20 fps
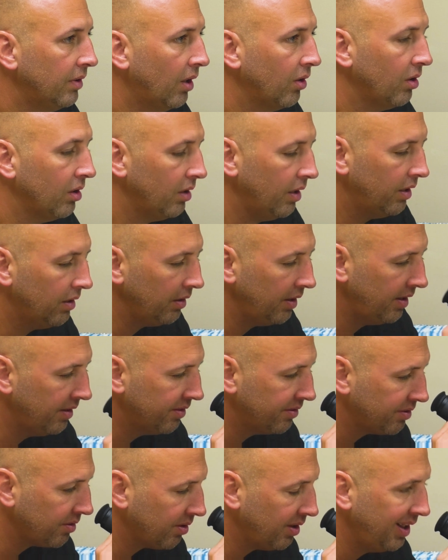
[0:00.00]
Now, clearly
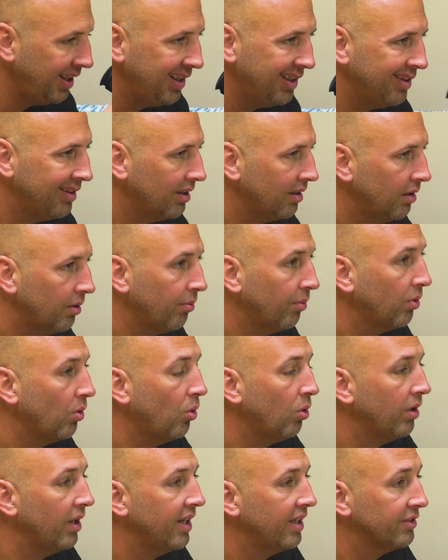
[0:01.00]
in the screen, the
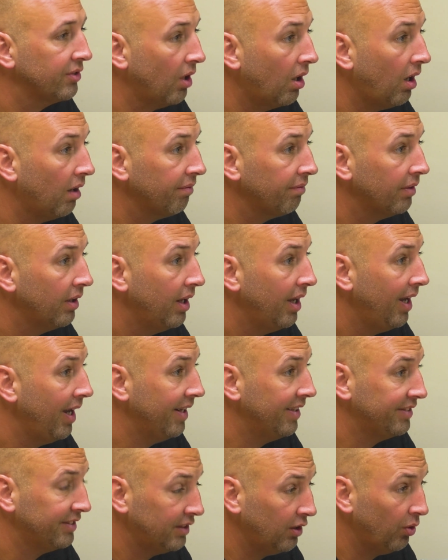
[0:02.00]
recording is off
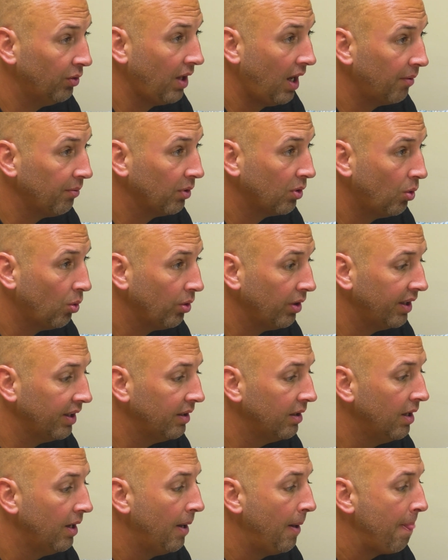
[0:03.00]
and it's still not
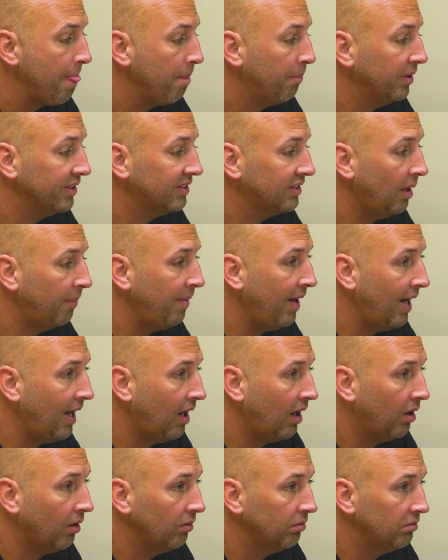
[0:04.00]
recording, but
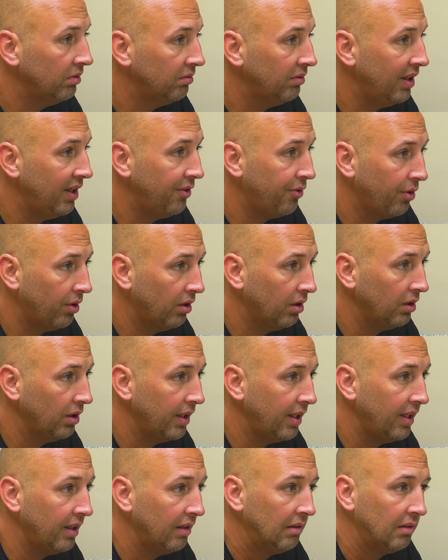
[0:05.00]
somehow
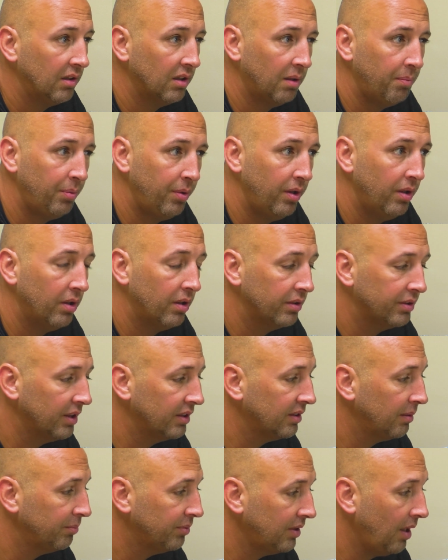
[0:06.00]
internally, the computer
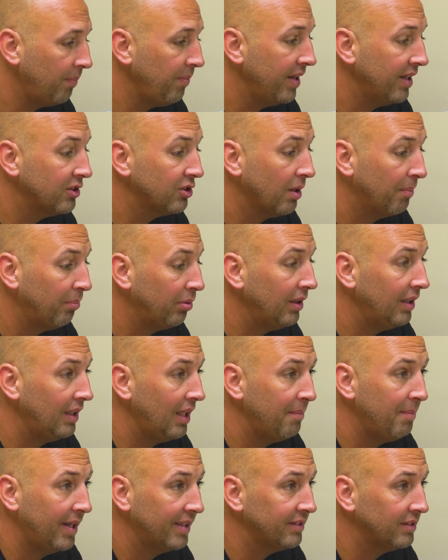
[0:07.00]
system, something's
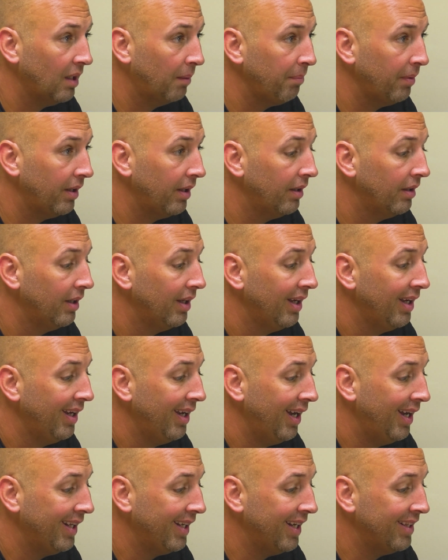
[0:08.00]
completely messed up in it.
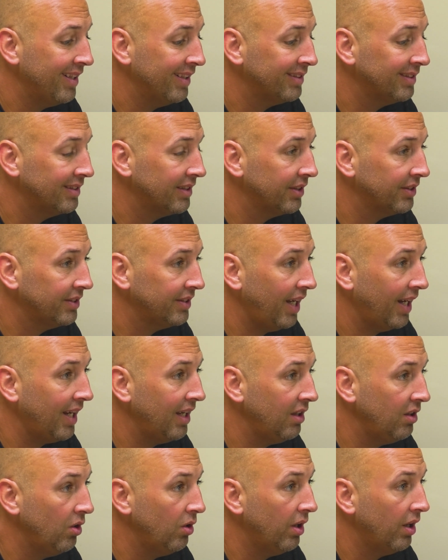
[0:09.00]
And again, this is the
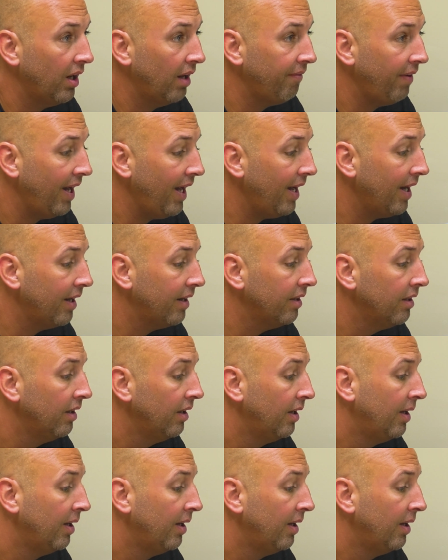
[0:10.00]
second unit I've had,